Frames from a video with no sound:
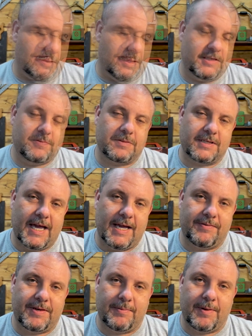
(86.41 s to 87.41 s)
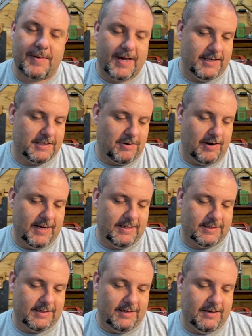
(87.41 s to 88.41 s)
This was gave to me by his
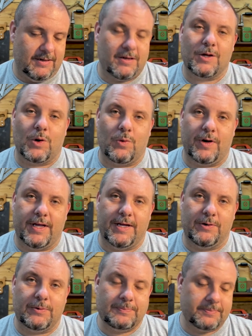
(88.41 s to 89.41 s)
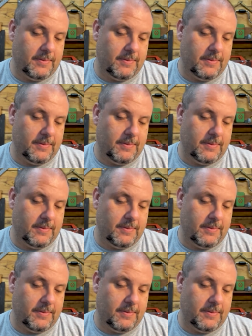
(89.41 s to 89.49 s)
grandson, Corey Hill.